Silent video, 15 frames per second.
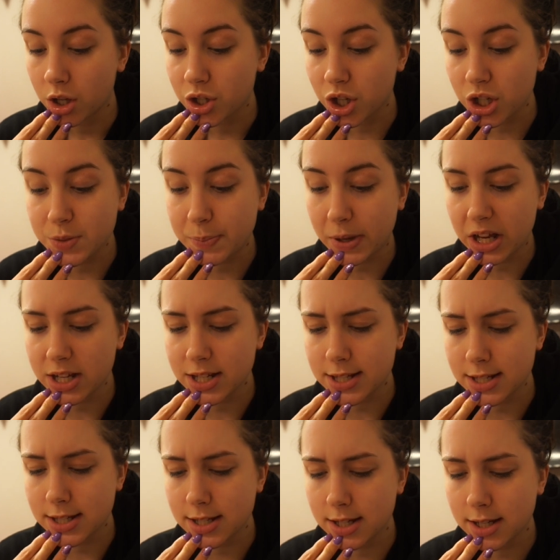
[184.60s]
Just because
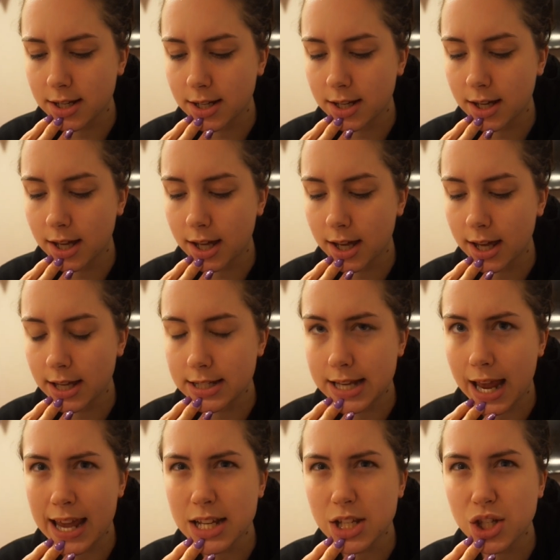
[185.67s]
it
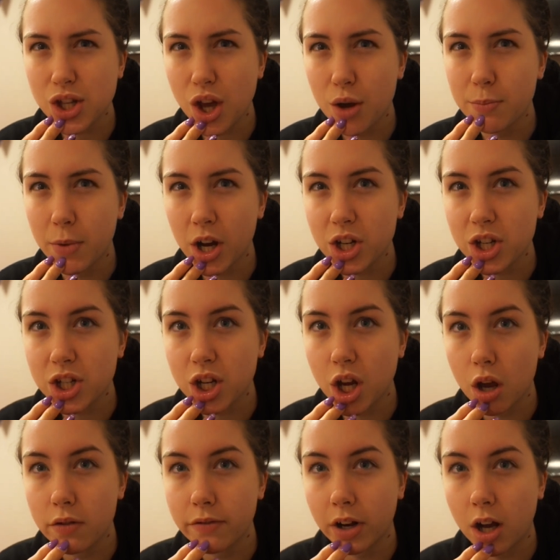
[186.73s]
takes so much to
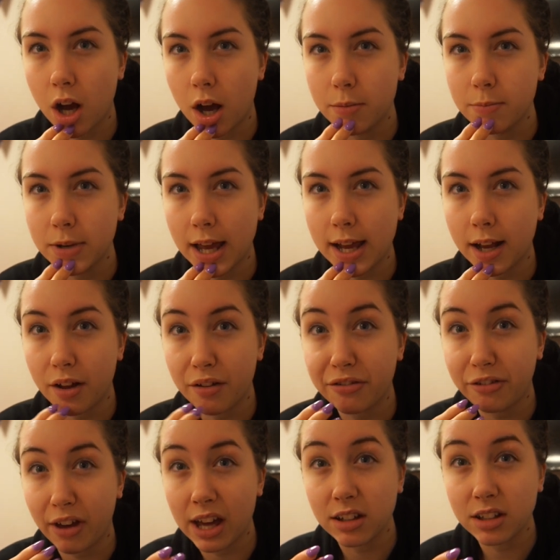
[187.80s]
overcome like a
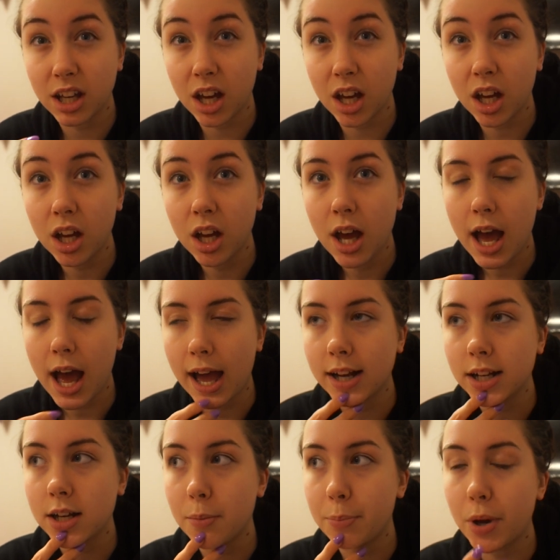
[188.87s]
failure,
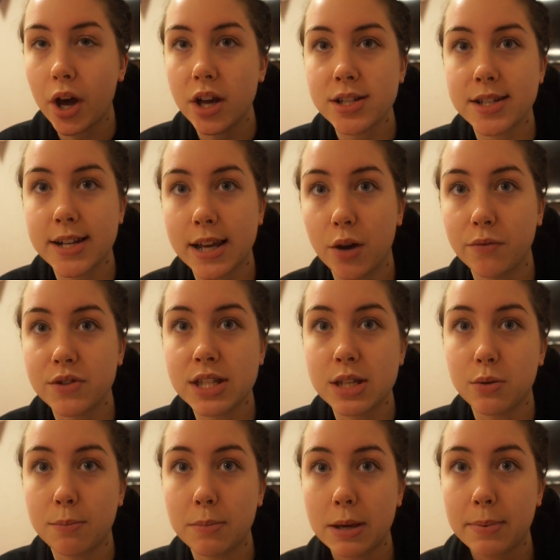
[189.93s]
and personally, obviously,
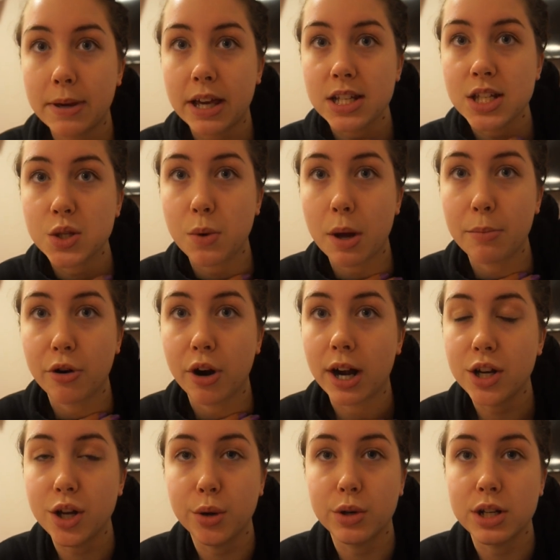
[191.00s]
with me being a swimmer, I
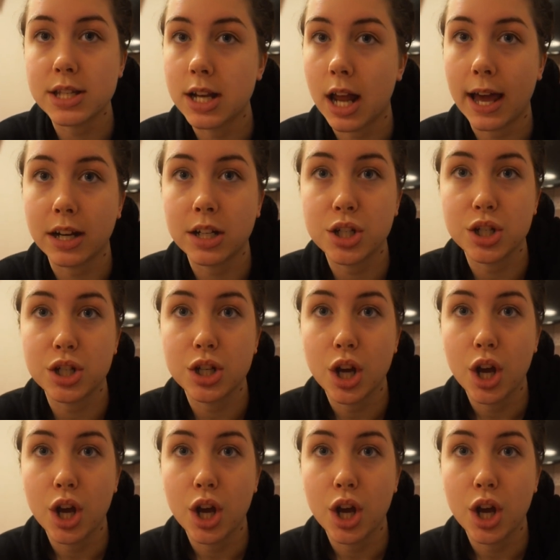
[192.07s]
know what it's like to